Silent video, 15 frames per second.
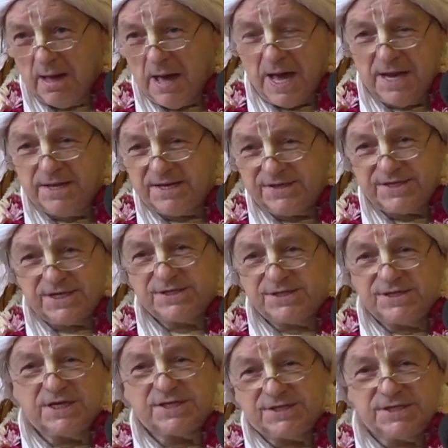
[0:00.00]
And this is
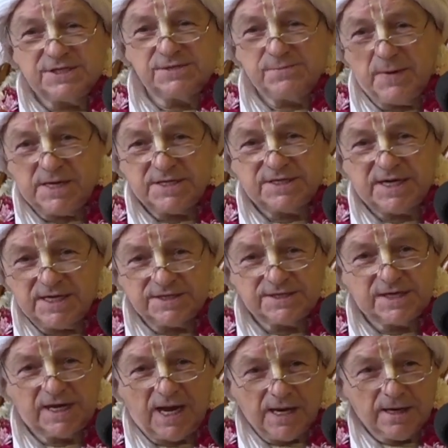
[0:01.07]
just as much
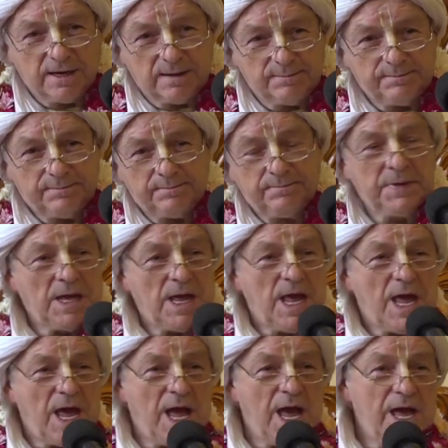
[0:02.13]
his kingdom
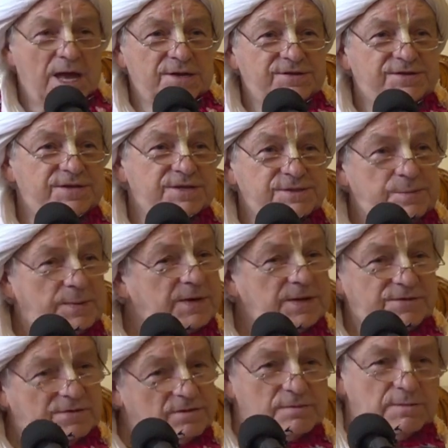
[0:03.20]
as the
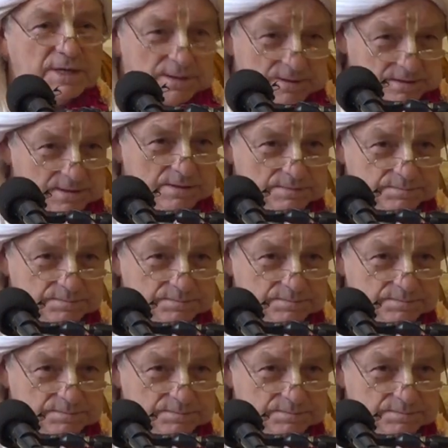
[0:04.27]
spiritual world.